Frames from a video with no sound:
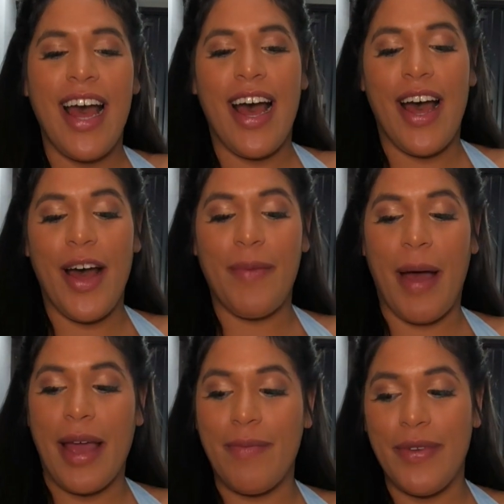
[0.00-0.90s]

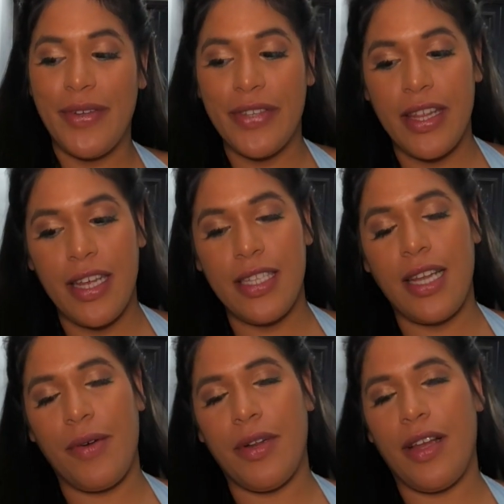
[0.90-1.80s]
I am new to this.
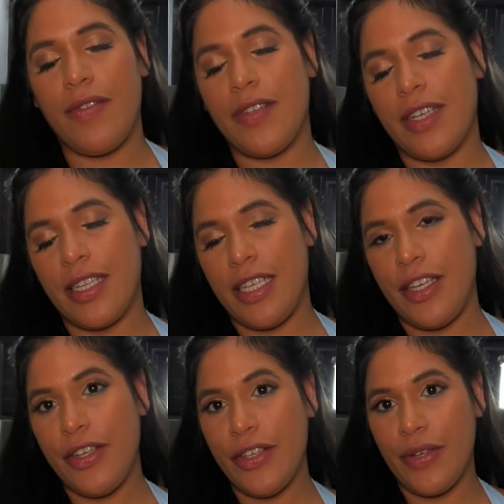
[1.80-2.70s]
I would love to
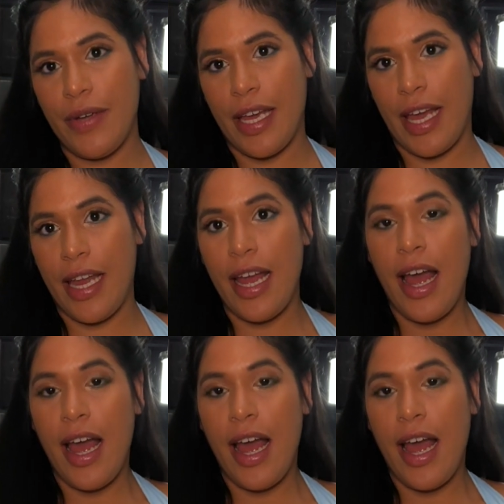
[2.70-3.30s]
continue doing it.